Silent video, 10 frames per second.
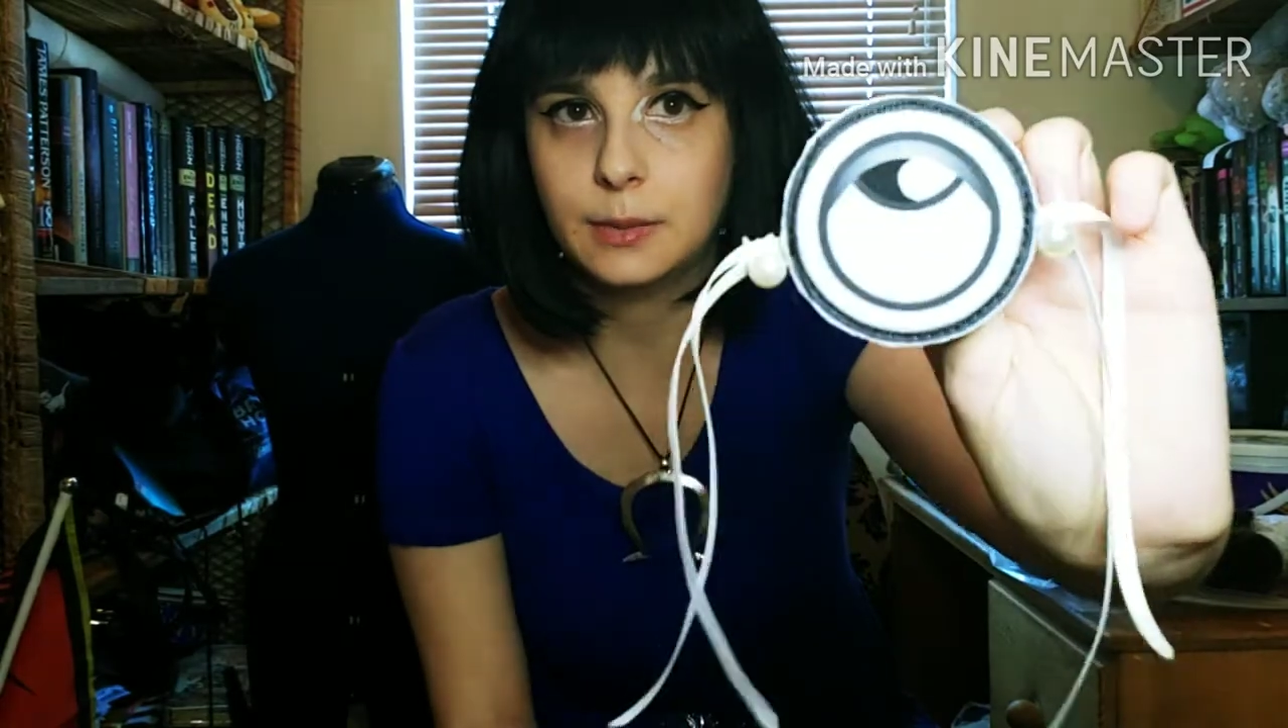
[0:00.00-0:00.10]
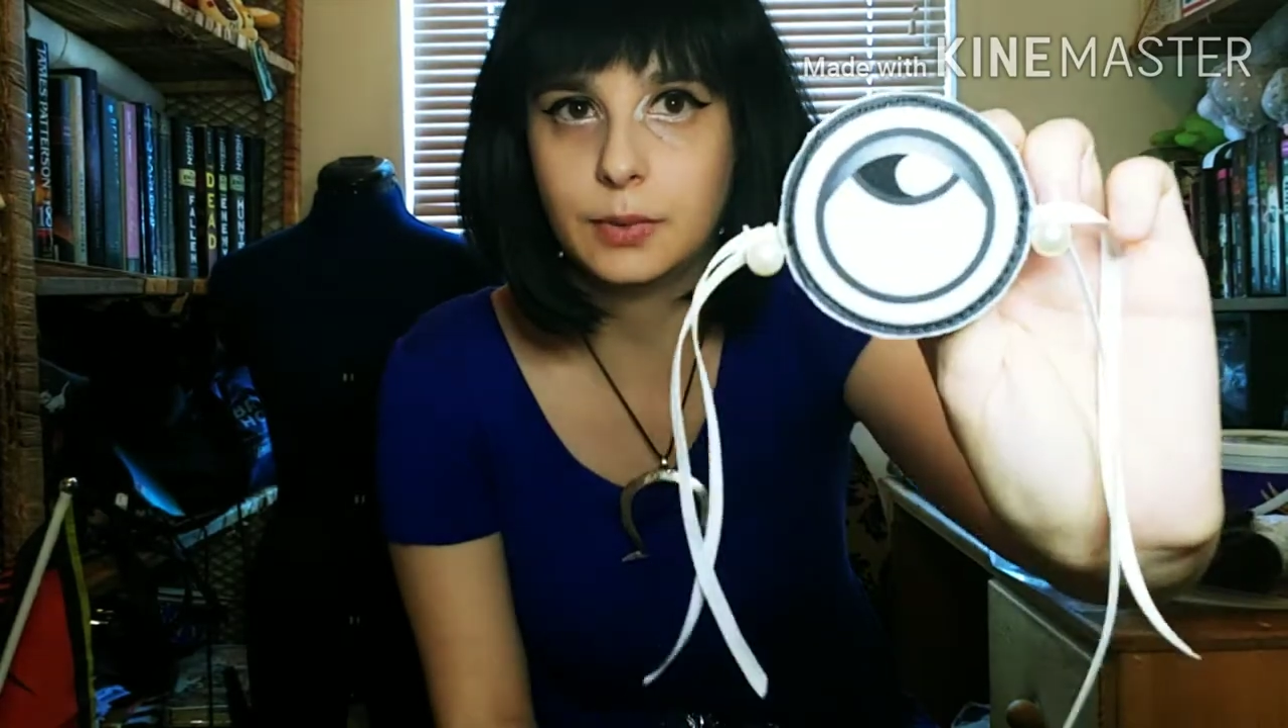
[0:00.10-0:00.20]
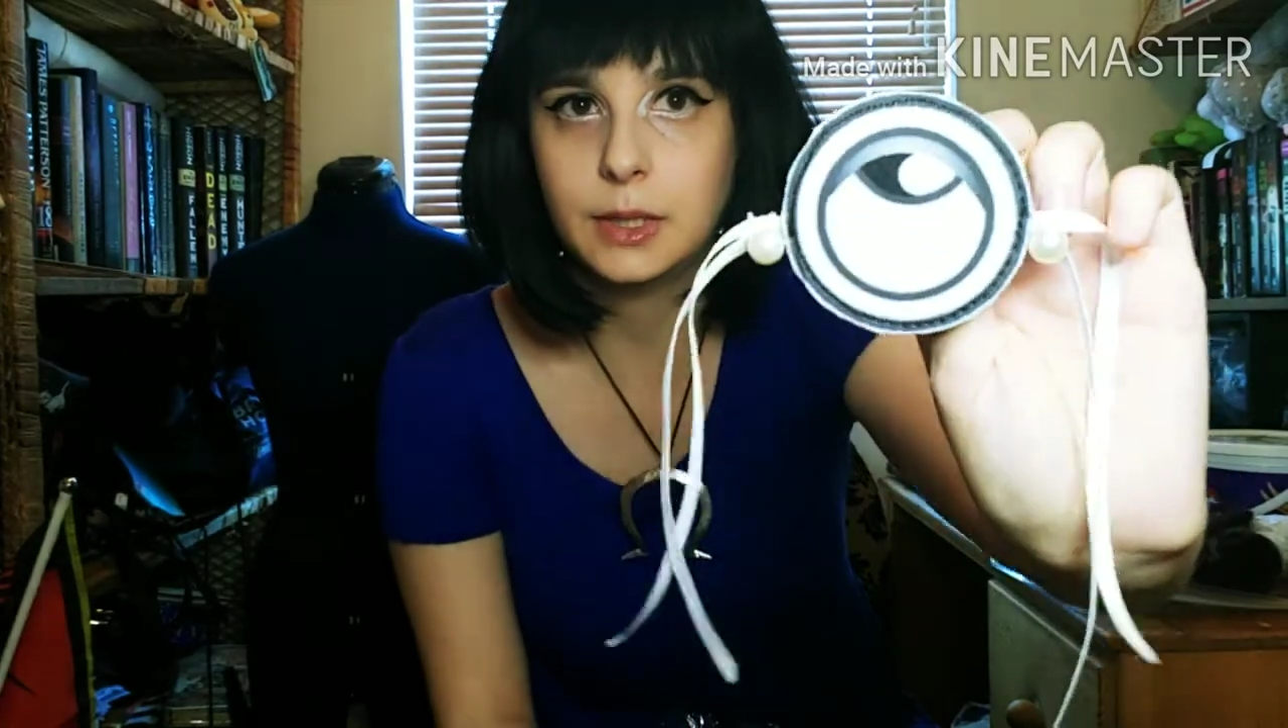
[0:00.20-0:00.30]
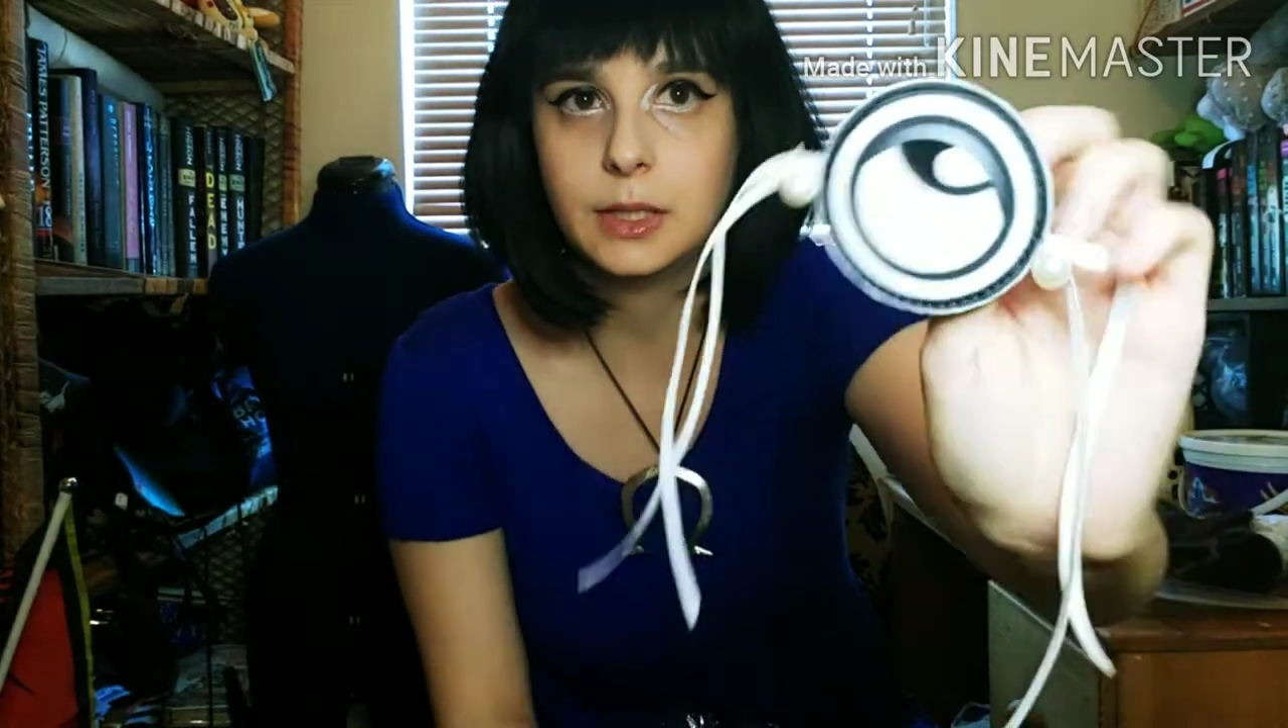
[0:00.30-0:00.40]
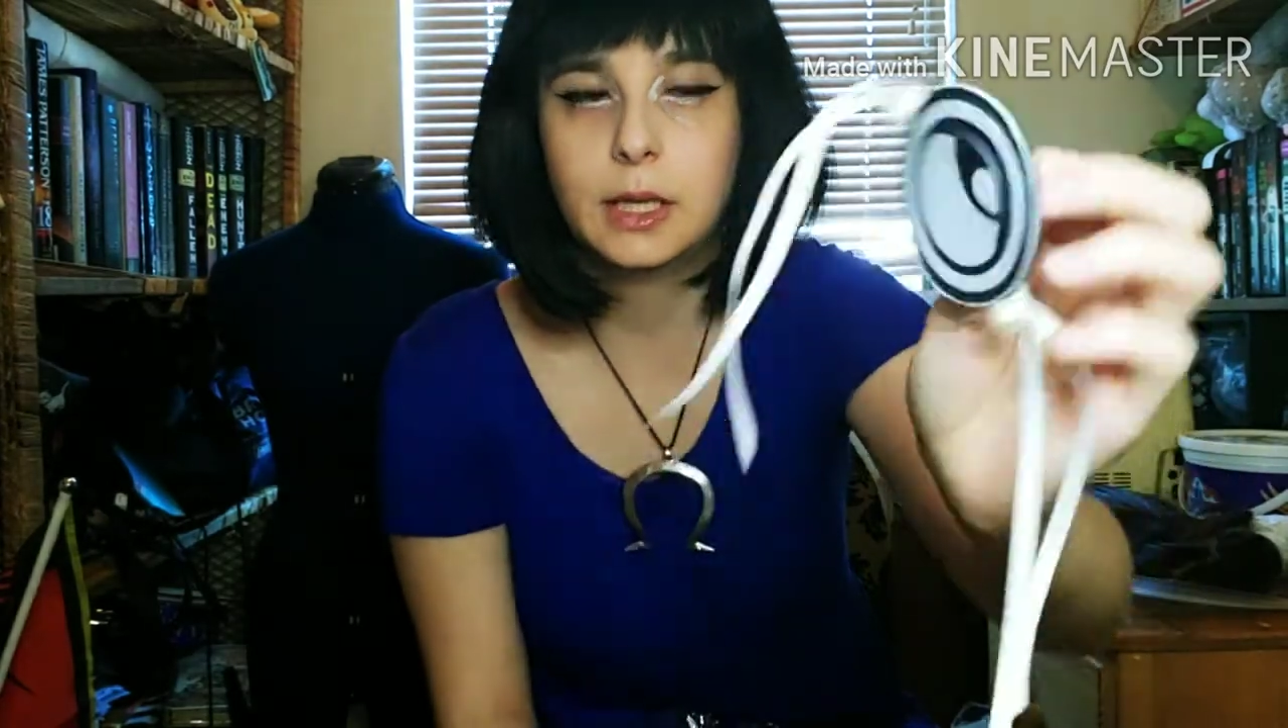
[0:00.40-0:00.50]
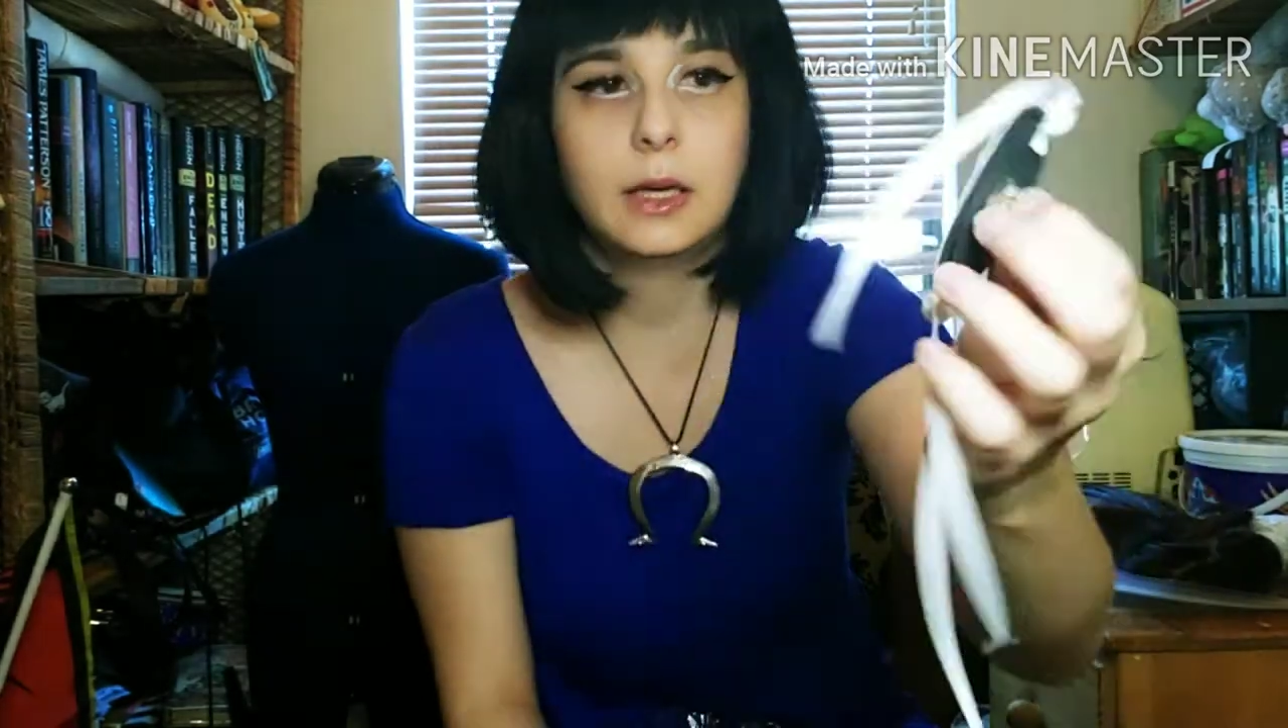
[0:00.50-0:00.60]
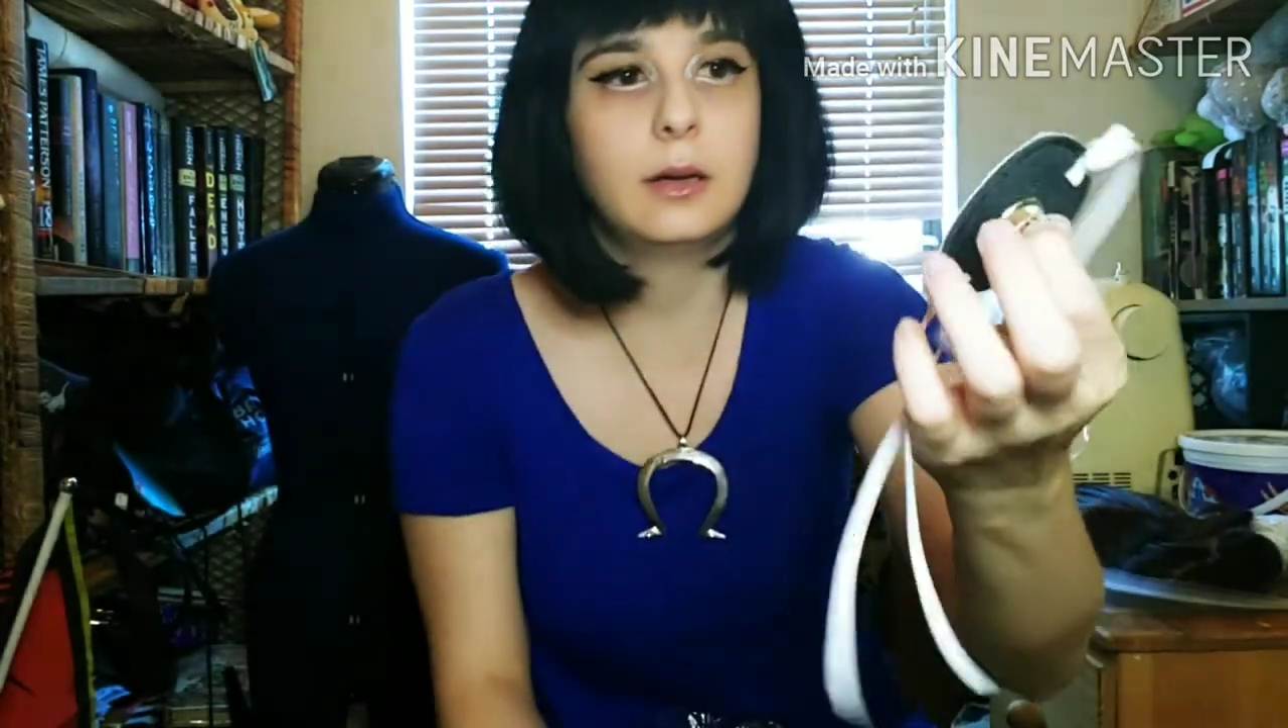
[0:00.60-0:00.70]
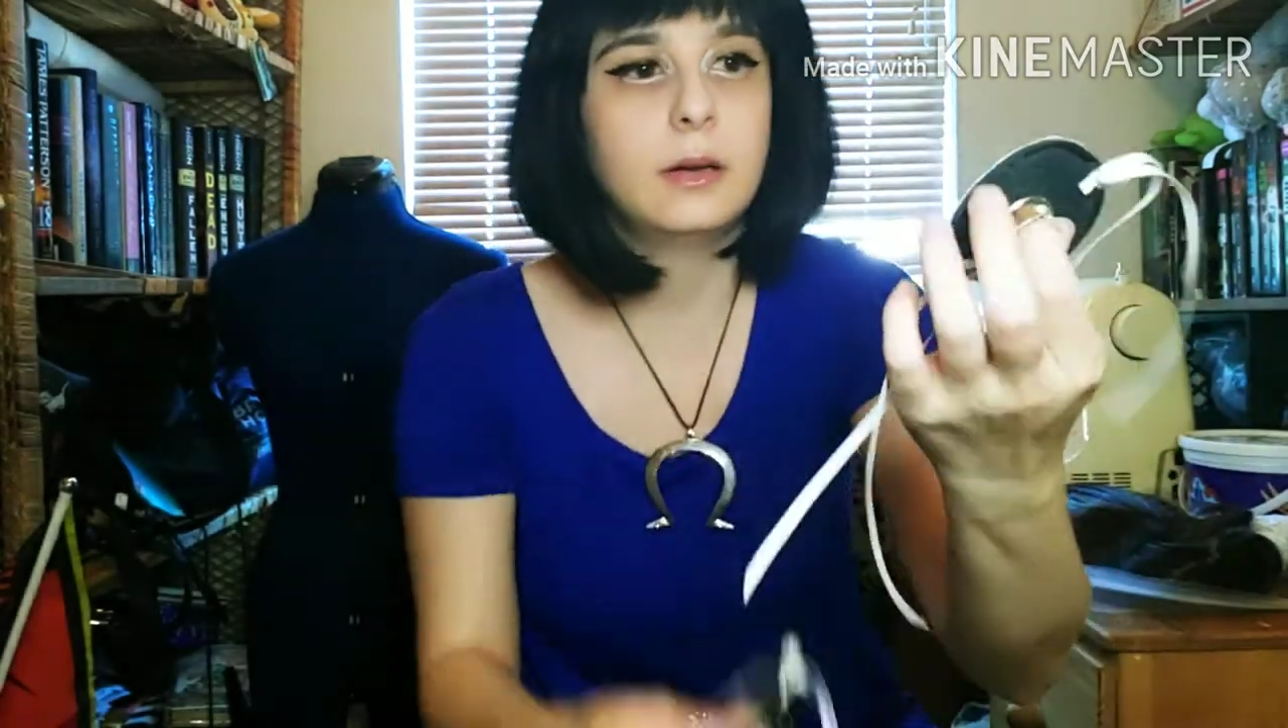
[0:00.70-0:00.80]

printed.